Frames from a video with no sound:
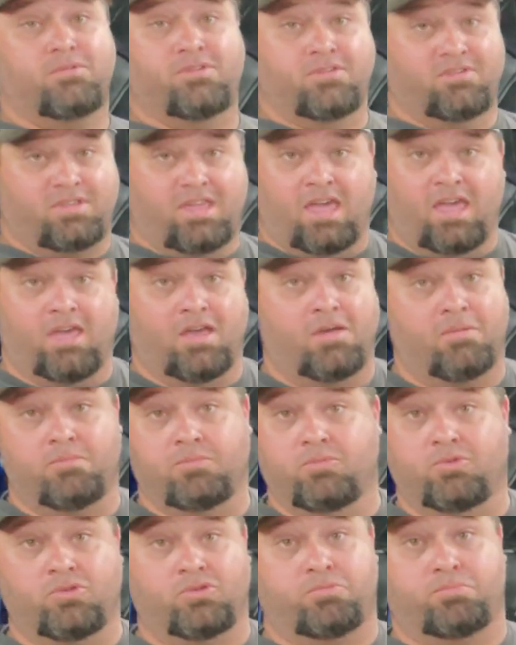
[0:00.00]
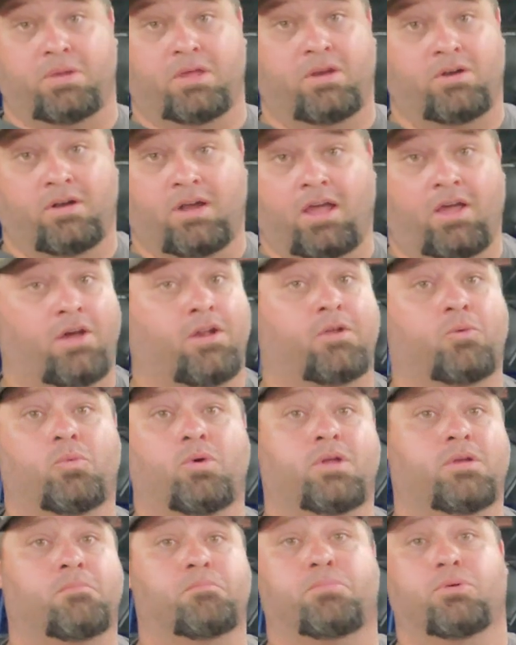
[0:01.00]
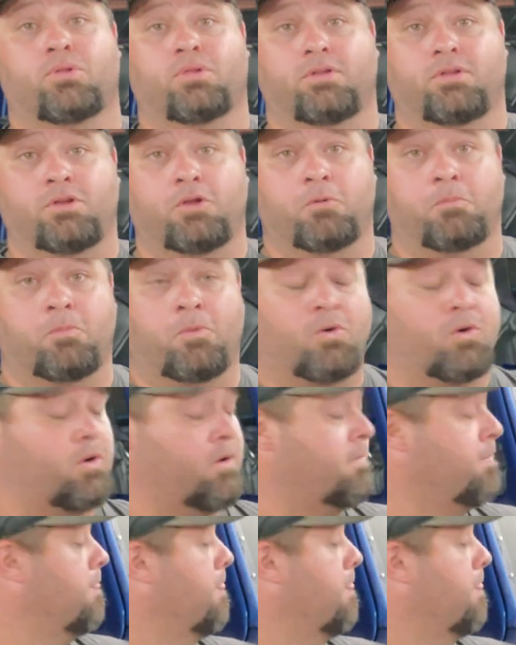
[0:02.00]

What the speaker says: This cam was petered out. It wasn't pulling no more.